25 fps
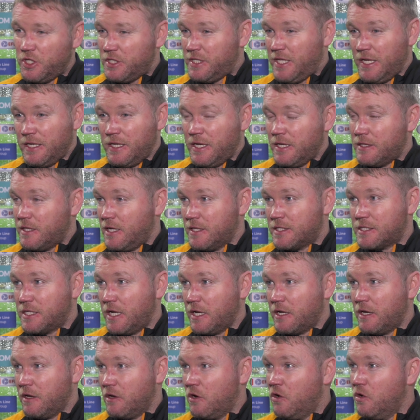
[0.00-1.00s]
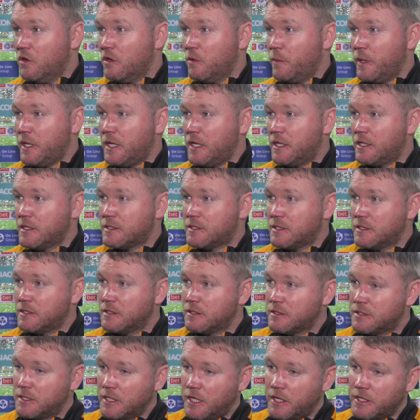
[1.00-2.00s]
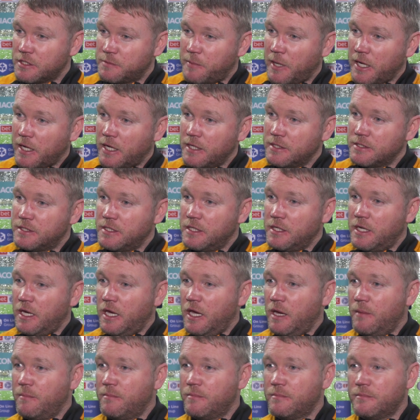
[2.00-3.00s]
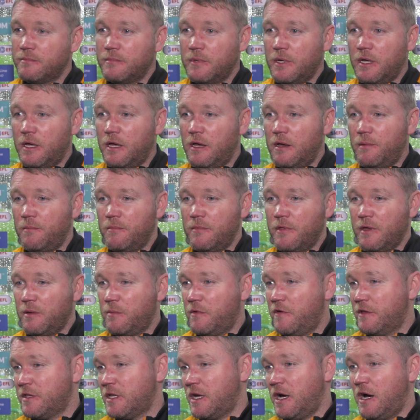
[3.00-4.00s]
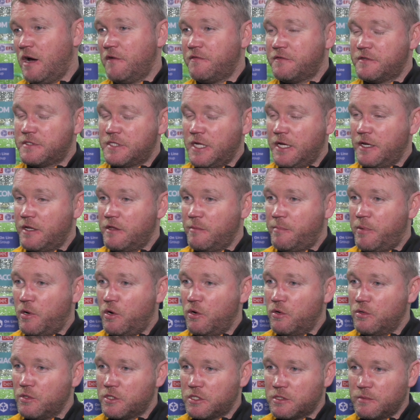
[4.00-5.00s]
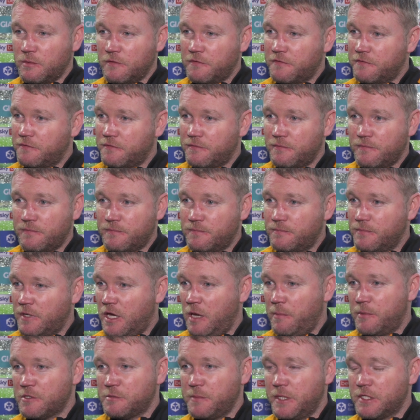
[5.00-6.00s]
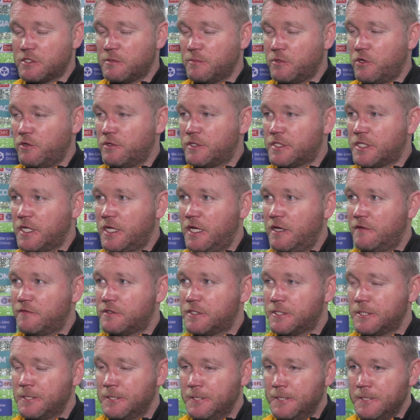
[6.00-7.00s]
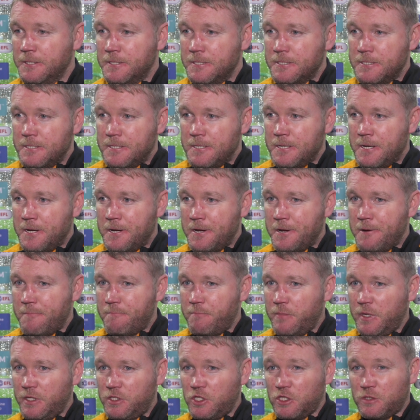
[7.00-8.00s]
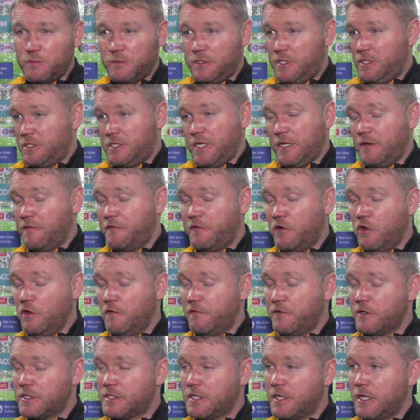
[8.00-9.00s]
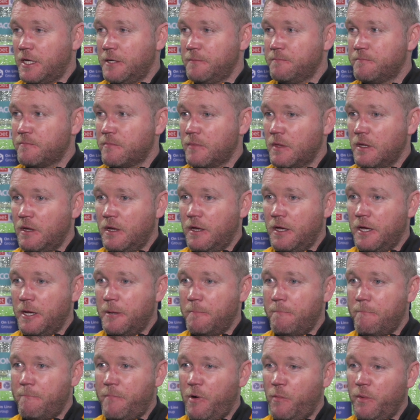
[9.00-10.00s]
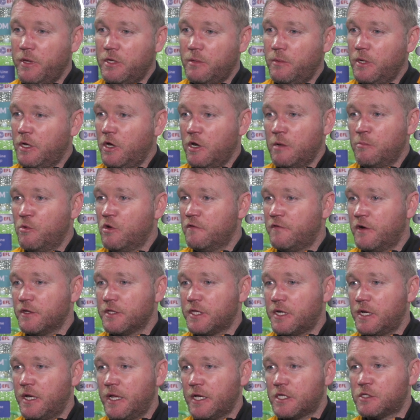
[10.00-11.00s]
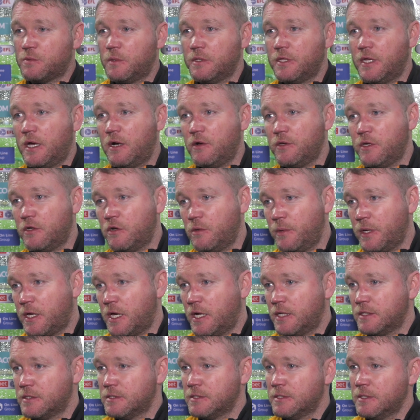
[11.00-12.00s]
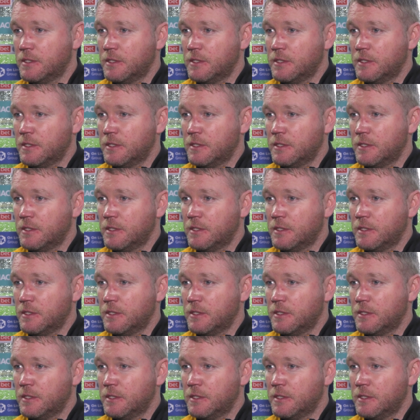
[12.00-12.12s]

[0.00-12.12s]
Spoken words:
didn't get that second goal that we needed to get us back into the game. We hit the half side of the post, with keepers made some good saves. It just didn't fall for us today. But we got to move on to the next one now. We can't